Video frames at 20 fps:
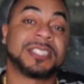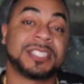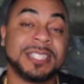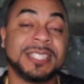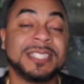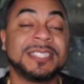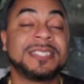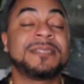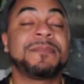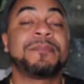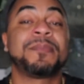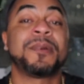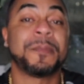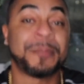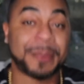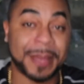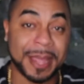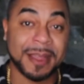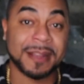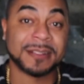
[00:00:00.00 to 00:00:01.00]
She's
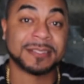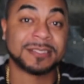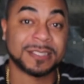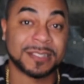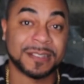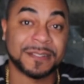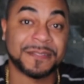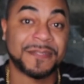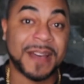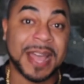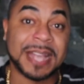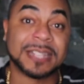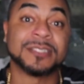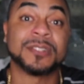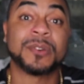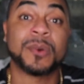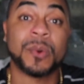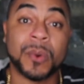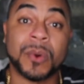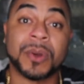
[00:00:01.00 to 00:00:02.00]
prepared to fight
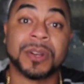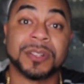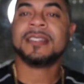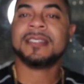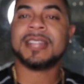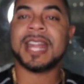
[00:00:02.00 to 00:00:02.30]
in court.